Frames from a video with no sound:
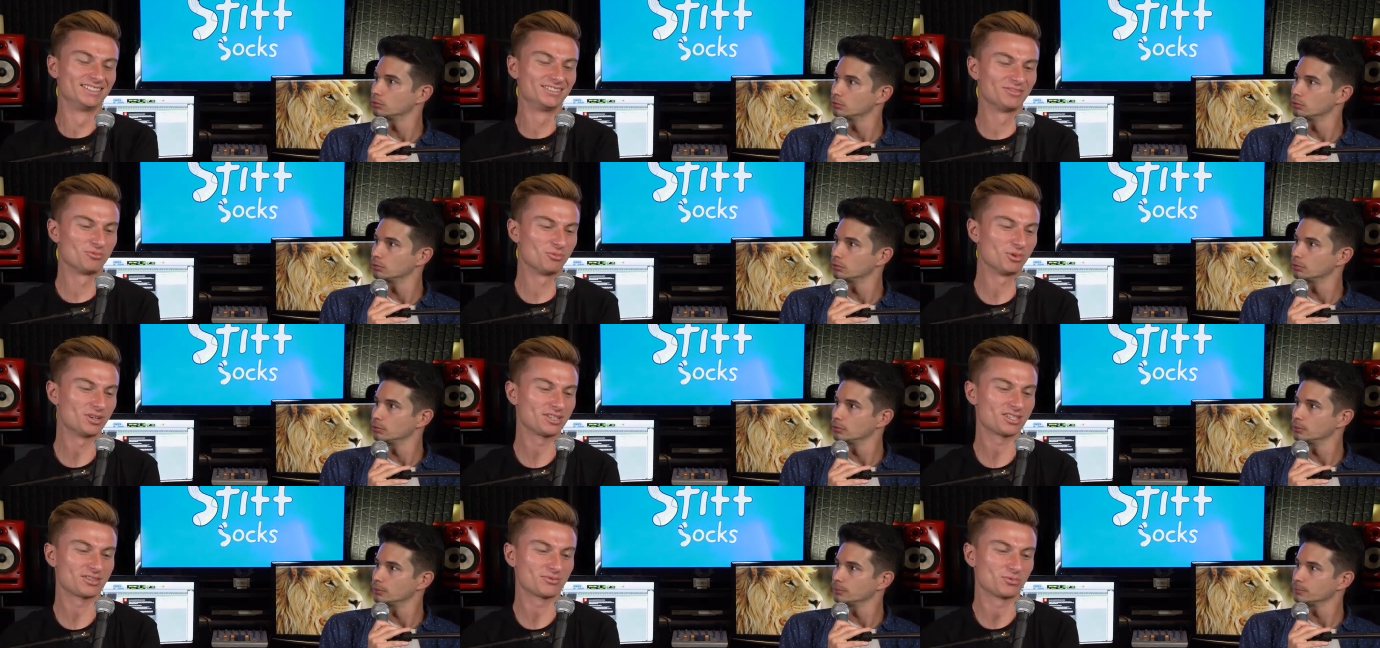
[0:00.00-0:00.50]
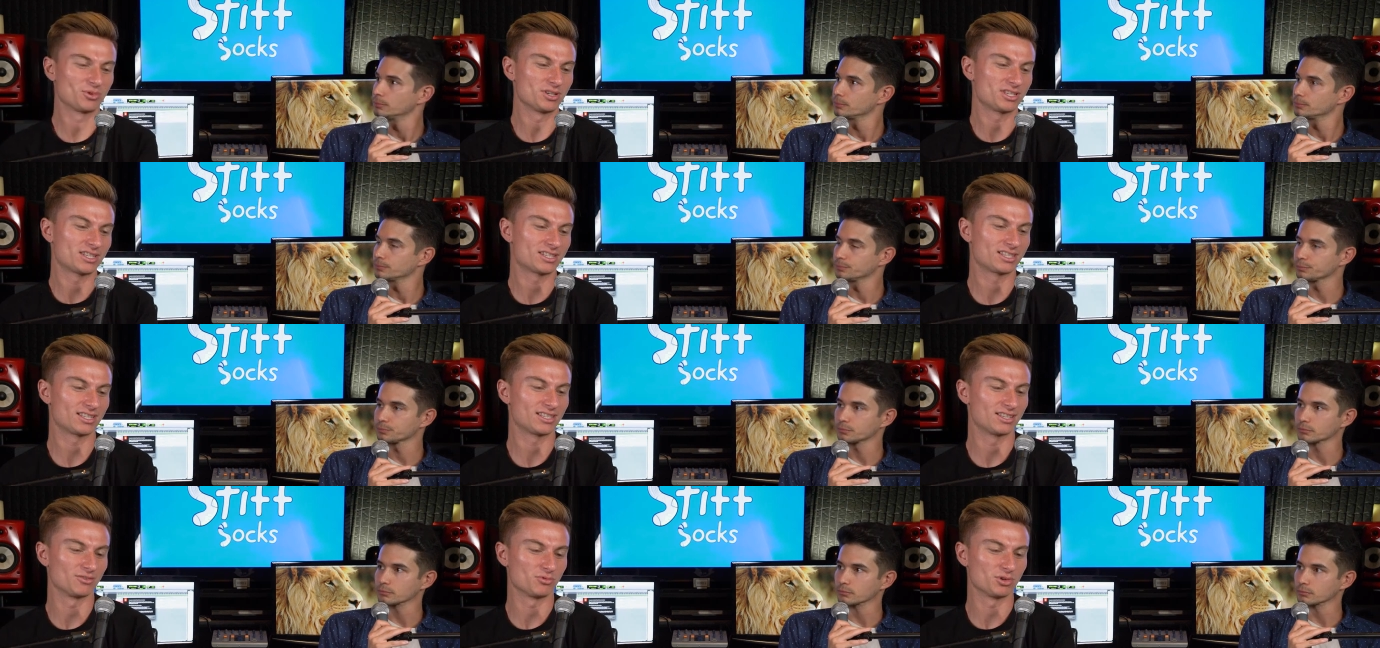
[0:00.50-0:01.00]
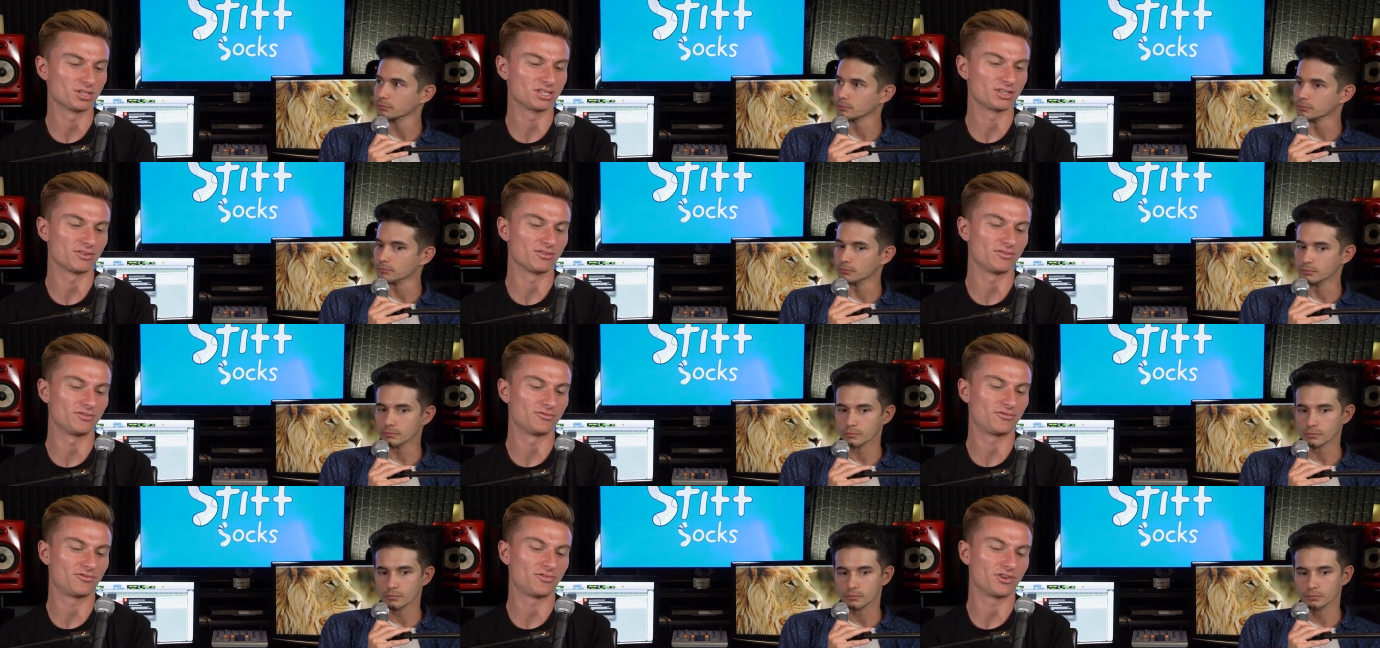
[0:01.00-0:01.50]
Speaker 1: What's the
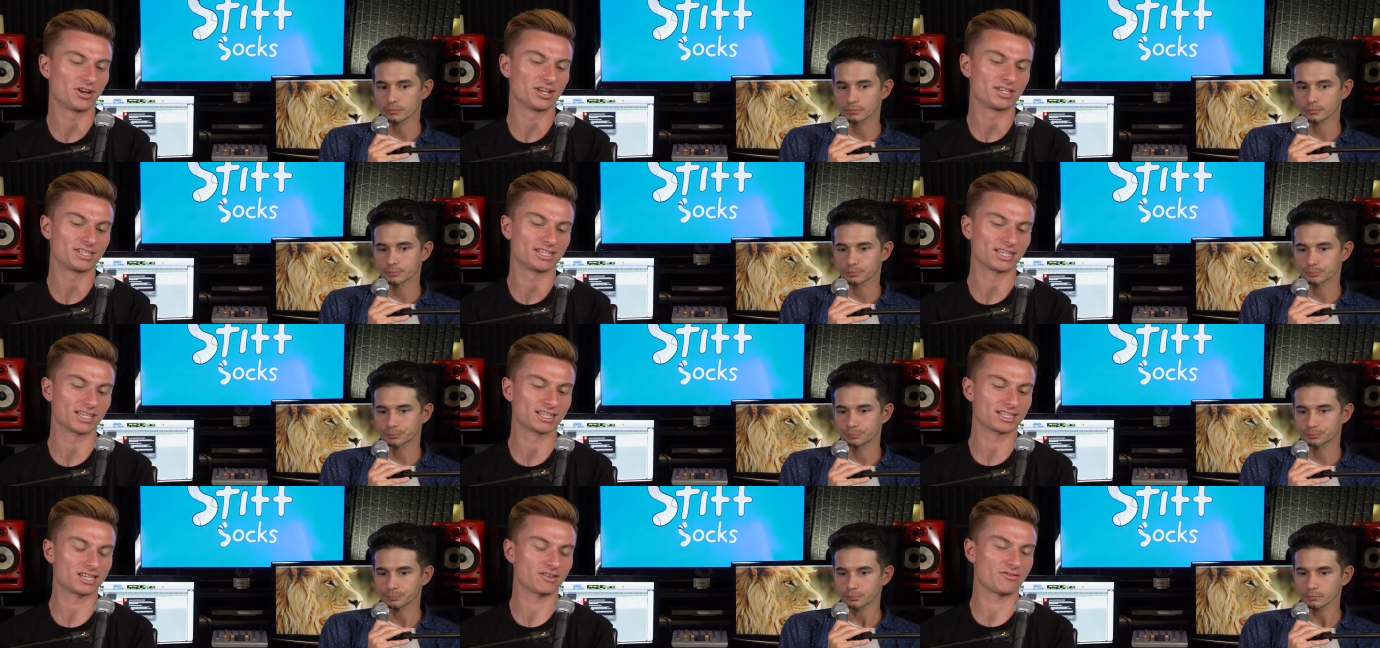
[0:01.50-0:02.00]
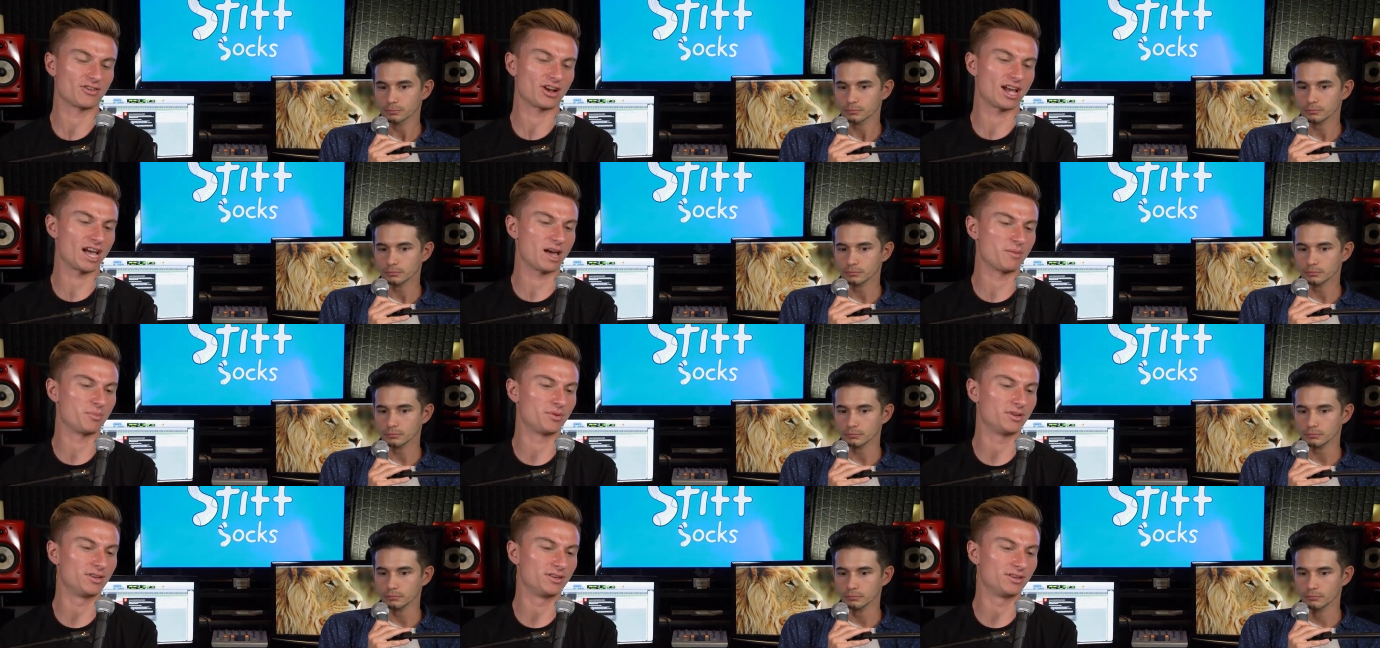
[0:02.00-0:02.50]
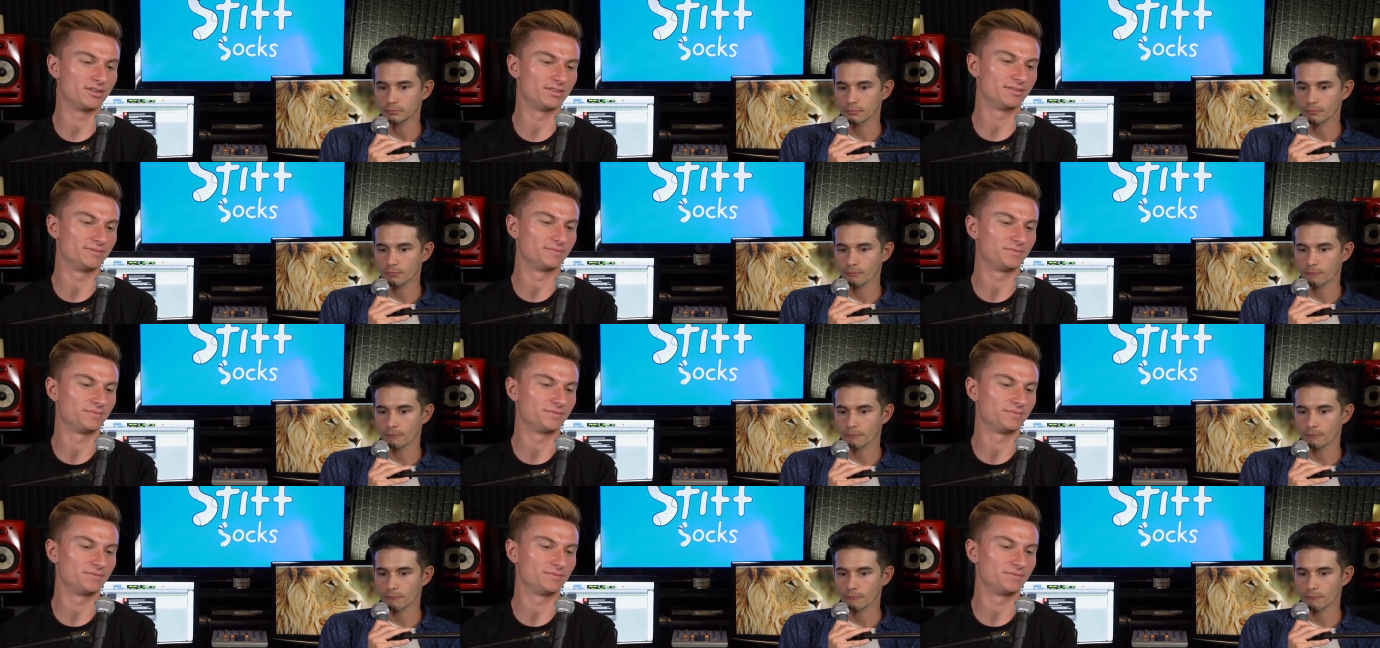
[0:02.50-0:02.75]
funniest thing that's ever happened?